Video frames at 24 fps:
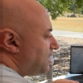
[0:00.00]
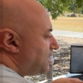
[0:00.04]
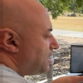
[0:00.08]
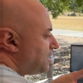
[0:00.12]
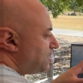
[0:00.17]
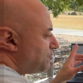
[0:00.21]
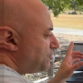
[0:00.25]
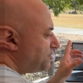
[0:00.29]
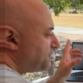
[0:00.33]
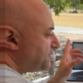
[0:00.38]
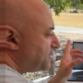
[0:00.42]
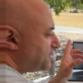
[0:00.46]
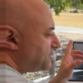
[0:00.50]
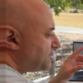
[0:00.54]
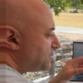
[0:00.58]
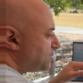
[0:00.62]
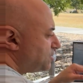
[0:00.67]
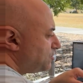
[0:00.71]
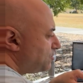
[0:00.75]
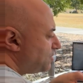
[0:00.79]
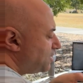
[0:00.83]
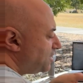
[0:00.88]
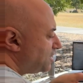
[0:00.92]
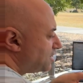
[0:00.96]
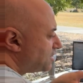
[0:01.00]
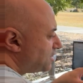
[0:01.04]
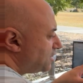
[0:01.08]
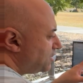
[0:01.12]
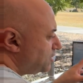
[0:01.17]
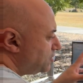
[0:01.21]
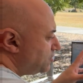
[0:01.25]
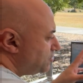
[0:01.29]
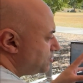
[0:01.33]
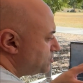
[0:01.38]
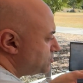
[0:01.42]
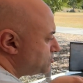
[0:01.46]
with either QR
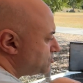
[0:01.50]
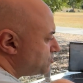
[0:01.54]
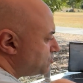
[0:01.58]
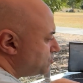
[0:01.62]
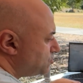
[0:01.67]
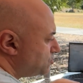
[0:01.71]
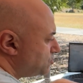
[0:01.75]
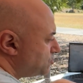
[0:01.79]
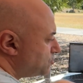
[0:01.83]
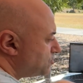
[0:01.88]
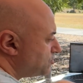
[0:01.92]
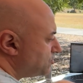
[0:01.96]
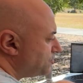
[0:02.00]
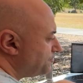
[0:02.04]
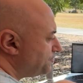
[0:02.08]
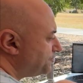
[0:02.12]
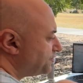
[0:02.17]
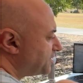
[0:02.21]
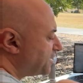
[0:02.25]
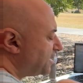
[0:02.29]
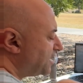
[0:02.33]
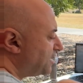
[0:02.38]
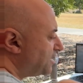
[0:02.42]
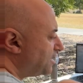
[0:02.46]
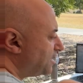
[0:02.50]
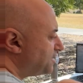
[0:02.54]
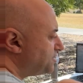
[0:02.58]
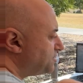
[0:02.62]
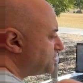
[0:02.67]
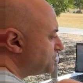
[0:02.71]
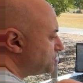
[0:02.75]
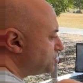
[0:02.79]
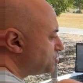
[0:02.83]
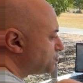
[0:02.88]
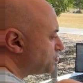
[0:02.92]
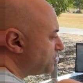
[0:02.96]
codes or in the
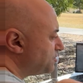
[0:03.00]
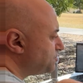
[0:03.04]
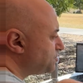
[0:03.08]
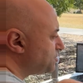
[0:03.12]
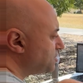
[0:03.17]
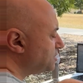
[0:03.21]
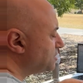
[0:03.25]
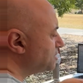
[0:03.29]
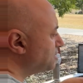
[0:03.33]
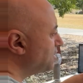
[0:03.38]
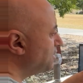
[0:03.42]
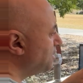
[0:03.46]
description.